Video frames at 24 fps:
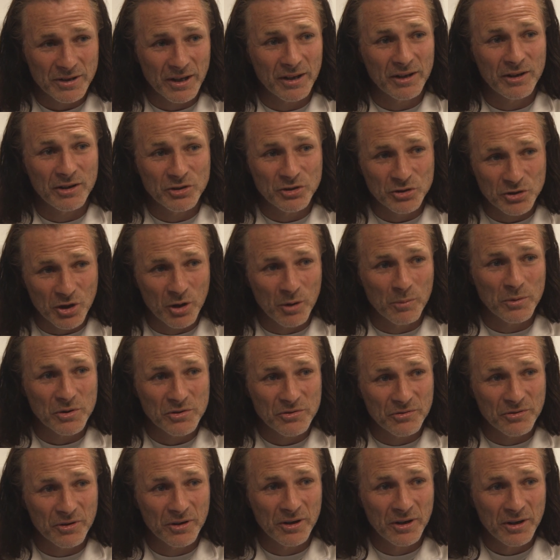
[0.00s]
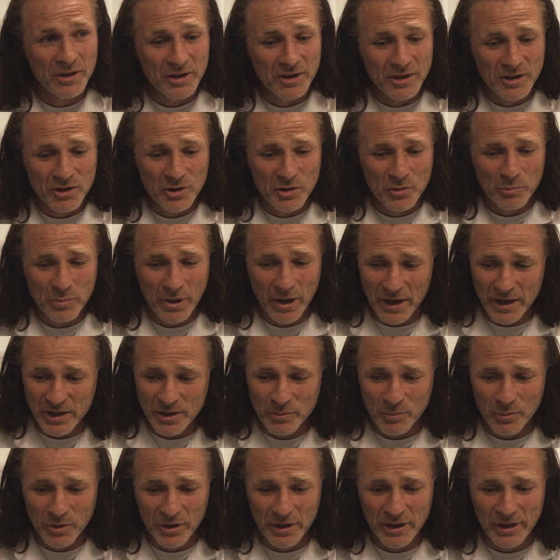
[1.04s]
Thank you so much for paying
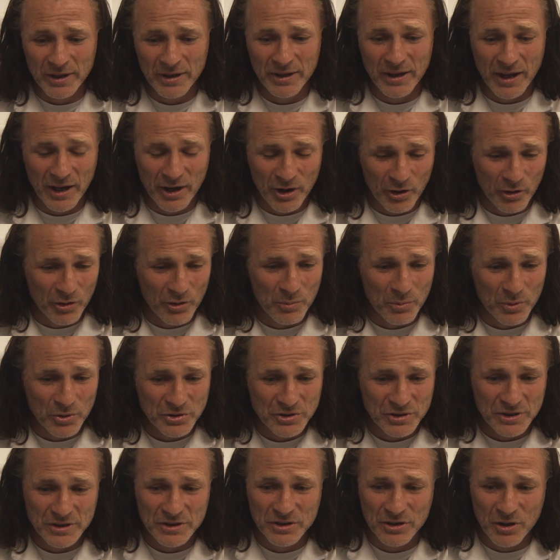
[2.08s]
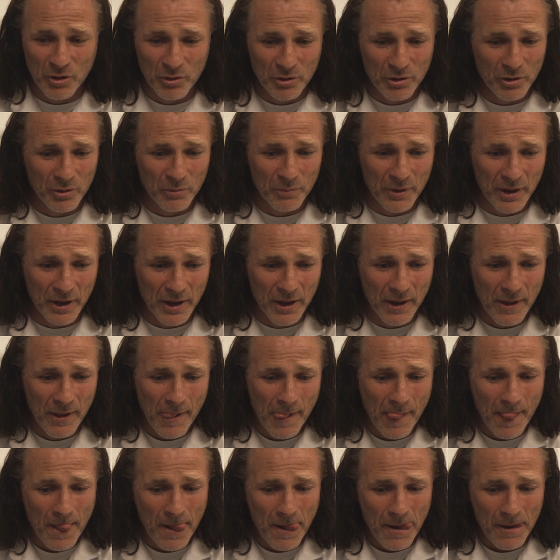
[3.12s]
your money, getting on the buses, going up there.
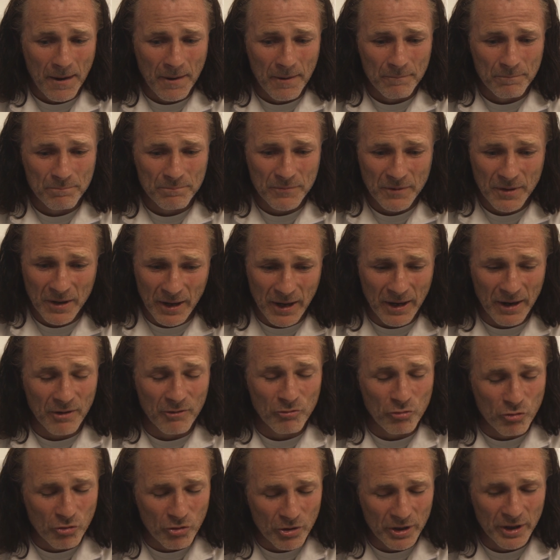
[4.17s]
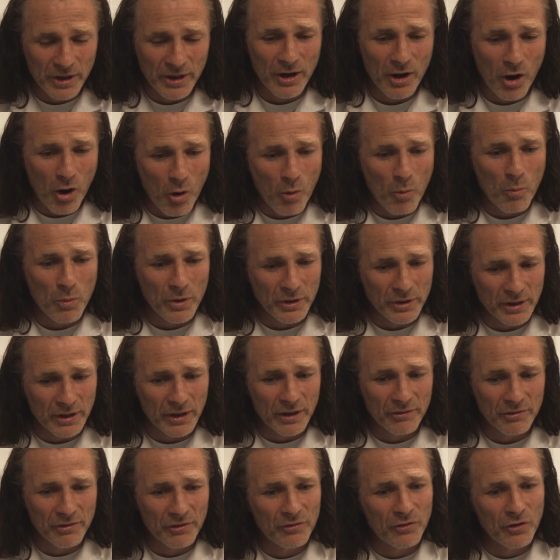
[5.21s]
I really hope we
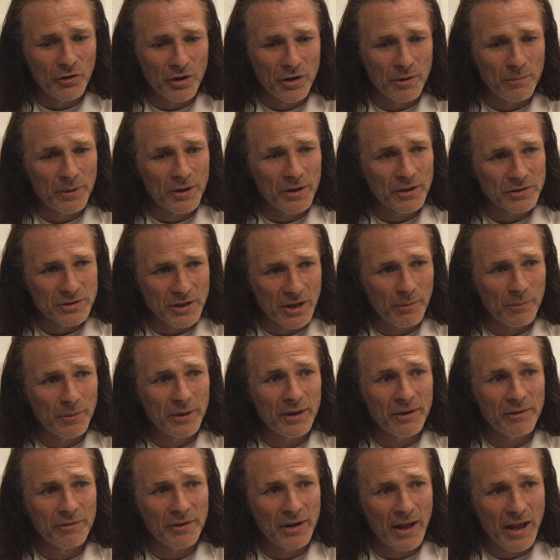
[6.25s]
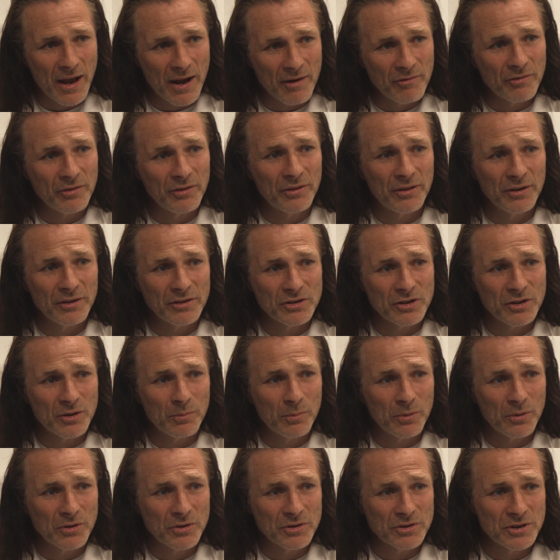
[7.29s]
deliver for you, because I'll be giving everything to the
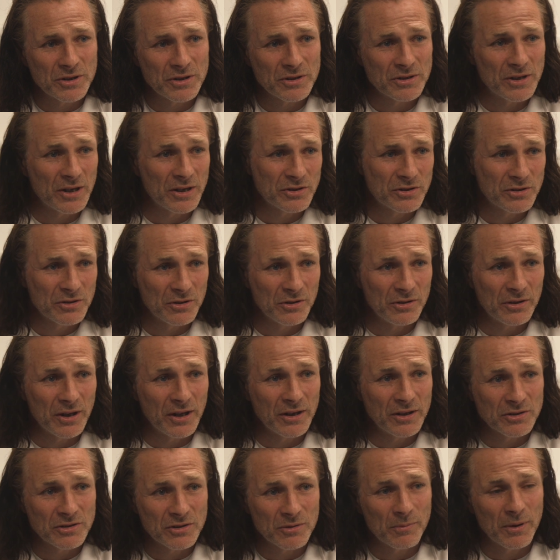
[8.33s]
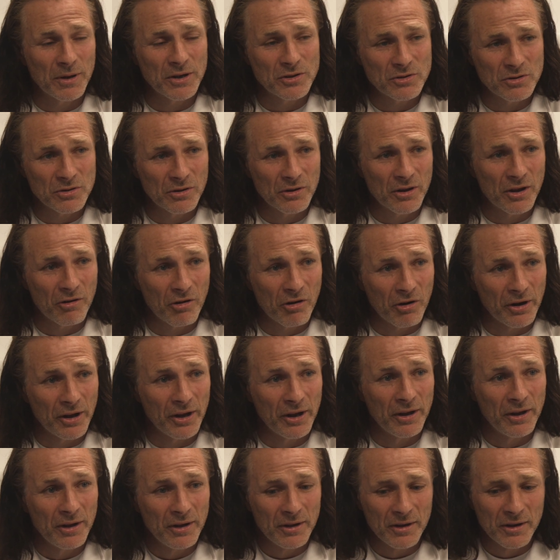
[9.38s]
boys these next 2 days to make sure they're on
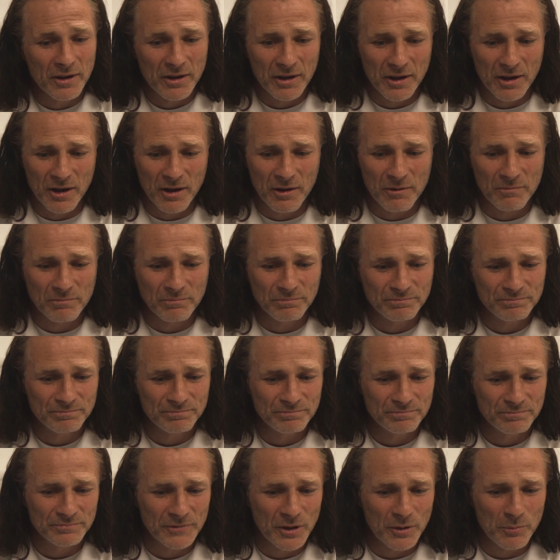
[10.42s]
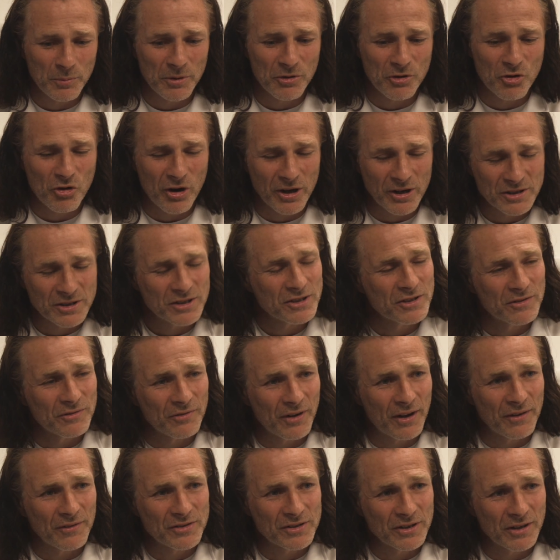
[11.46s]
it. It'd be great to
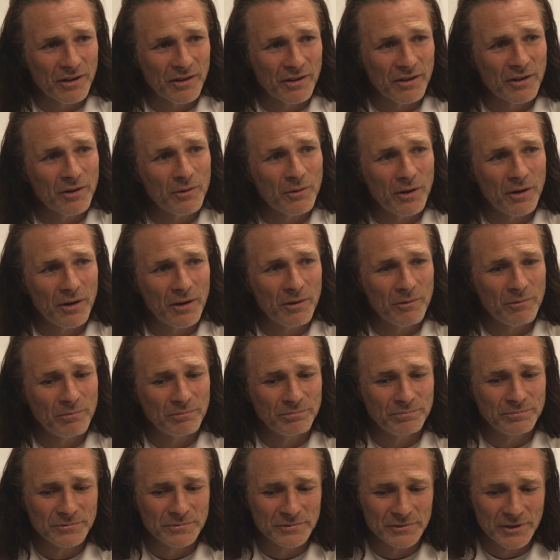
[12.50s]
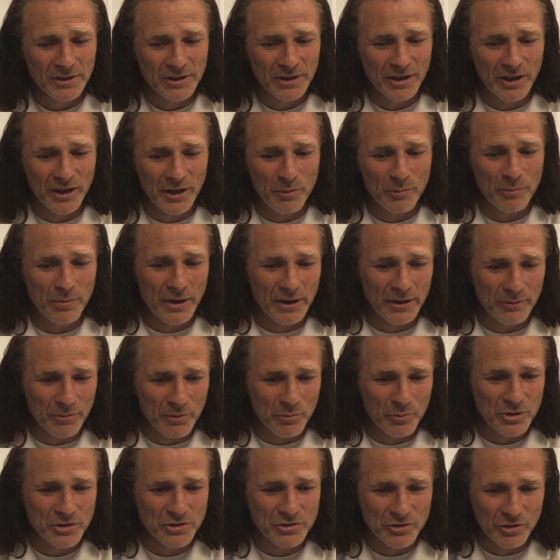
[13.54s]
survive together. And it'd make the
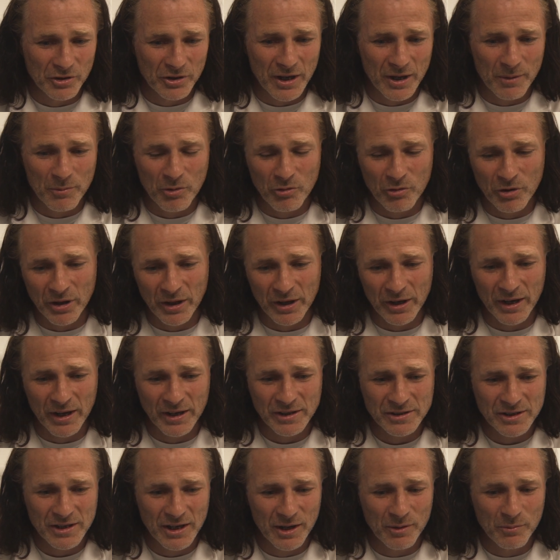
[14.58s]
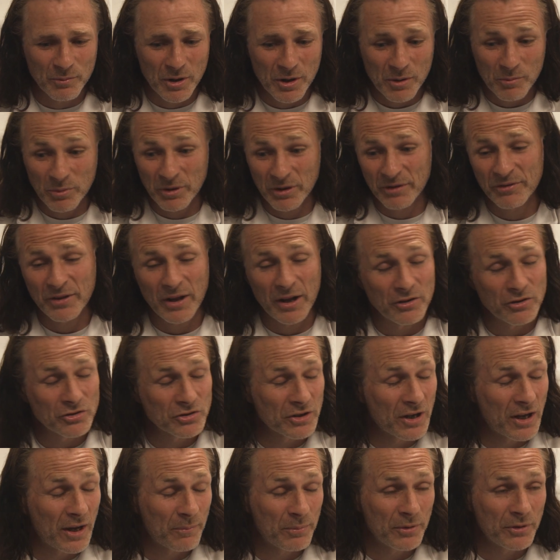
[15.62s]
Bristol game a really nice game. But if that
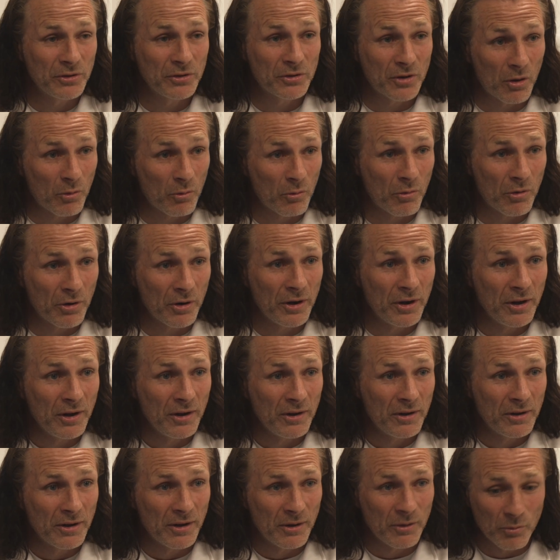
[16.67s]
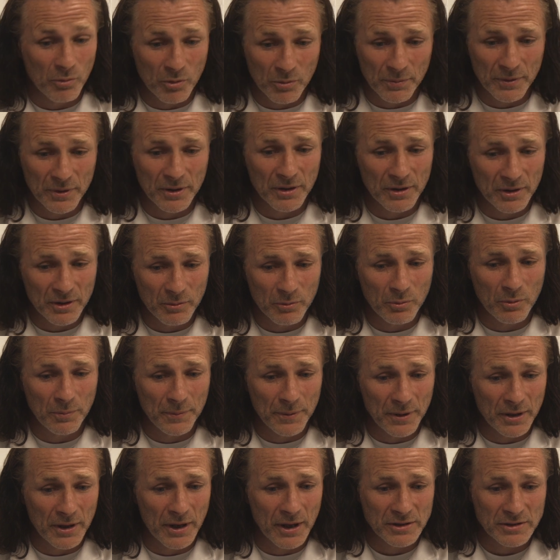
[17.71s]
doesn't happen, don't worry. It will
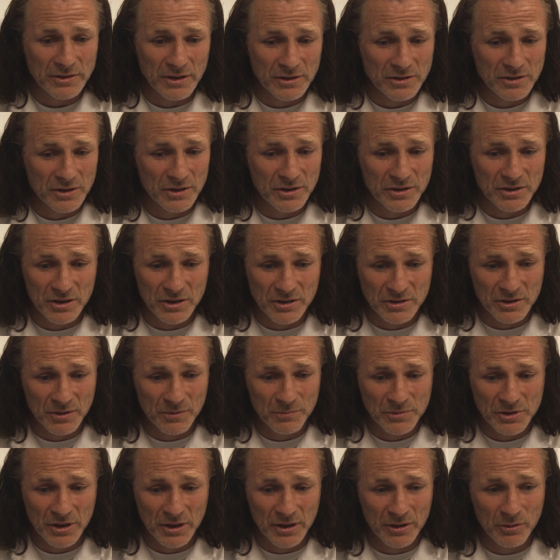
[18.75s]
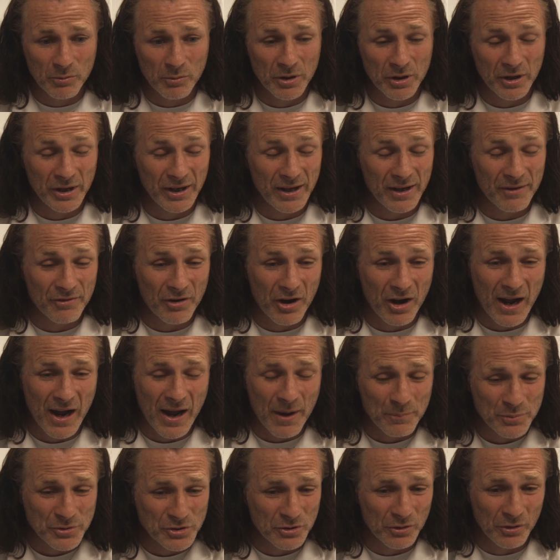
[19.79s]
be a nice end to the season. I'm telling you, we're going to give our
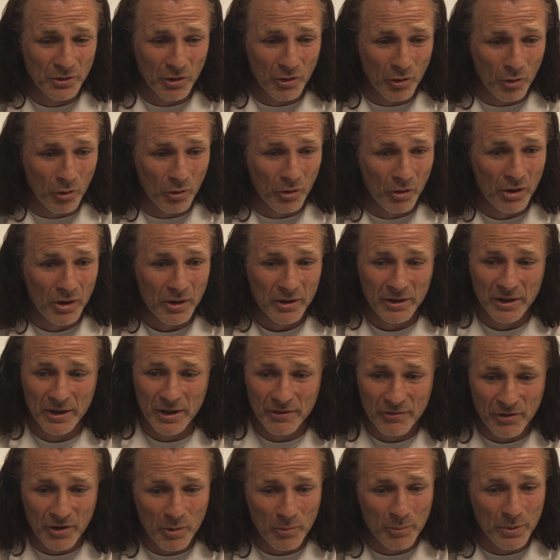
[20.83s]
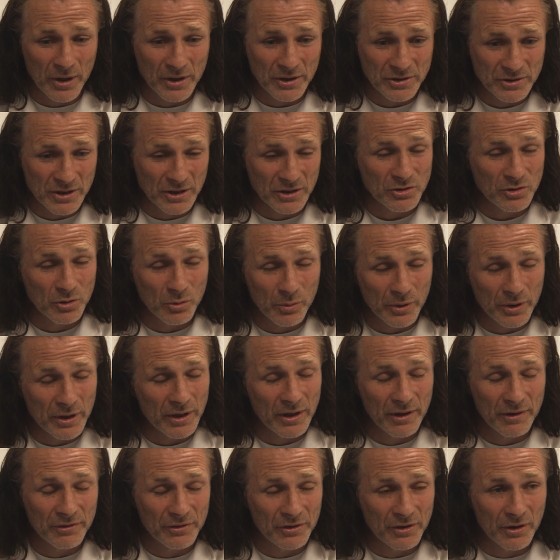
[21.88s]
absolute all, give our best. That's all we
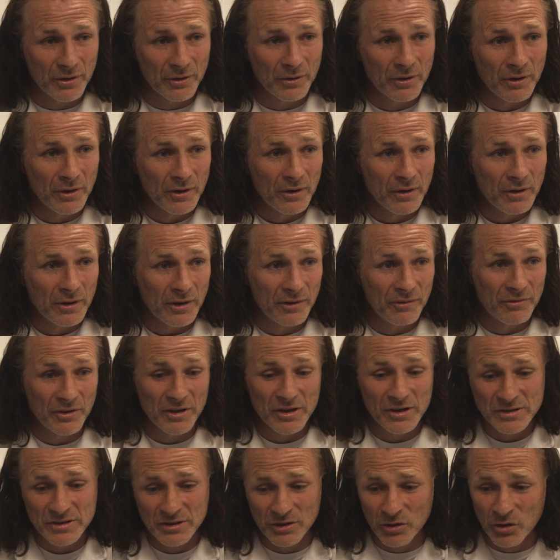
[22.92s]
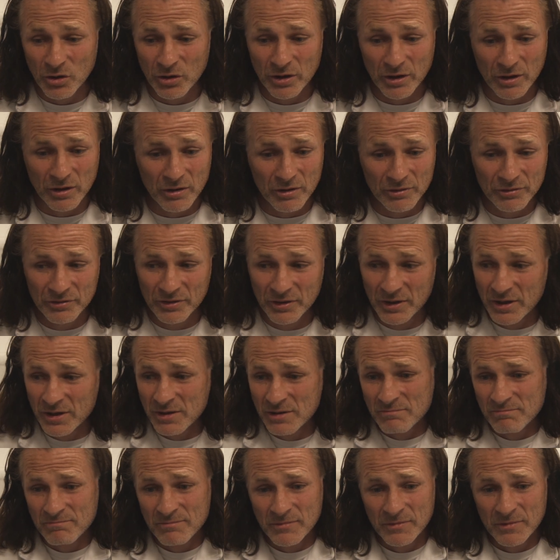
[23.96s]
can ever do. If it isn't good enough,
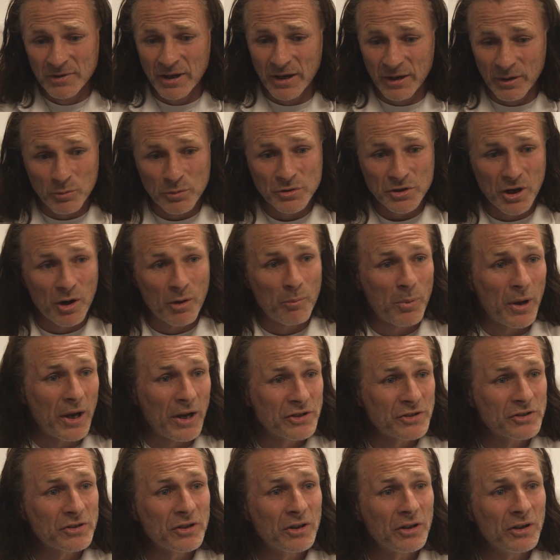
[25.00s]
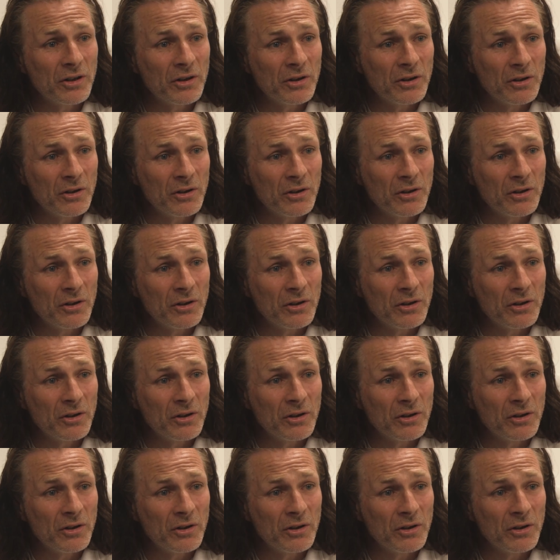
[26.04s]
then it was our best.